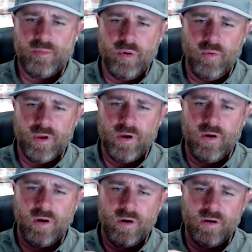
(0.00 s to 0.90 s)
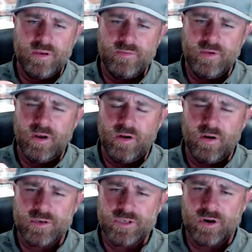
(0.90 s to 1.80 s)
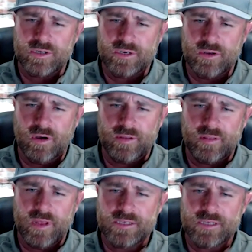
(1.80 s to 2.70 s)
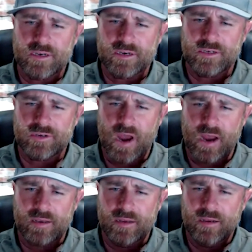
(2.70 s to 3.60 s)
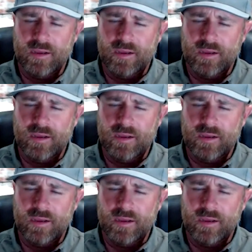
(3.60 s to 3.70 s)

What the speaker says: pulling hard and you've got a hard charging dog, then that's going to contract,